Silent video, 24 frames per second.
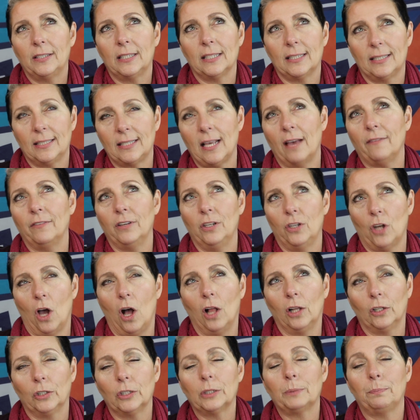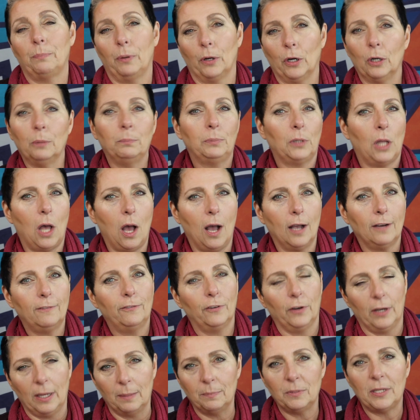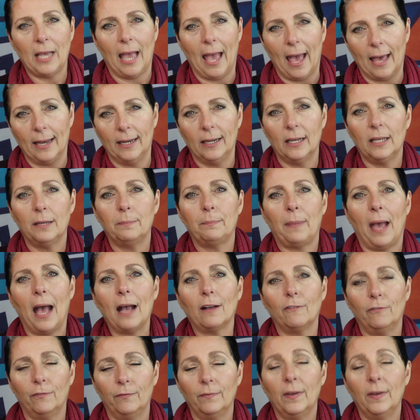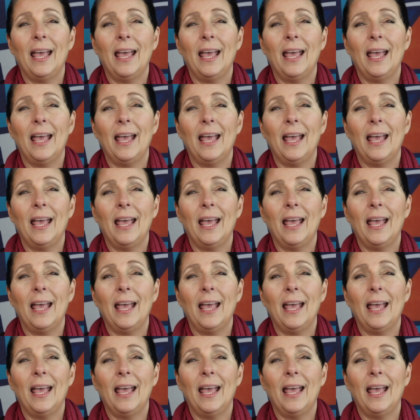to $7 per blog for him to edit it back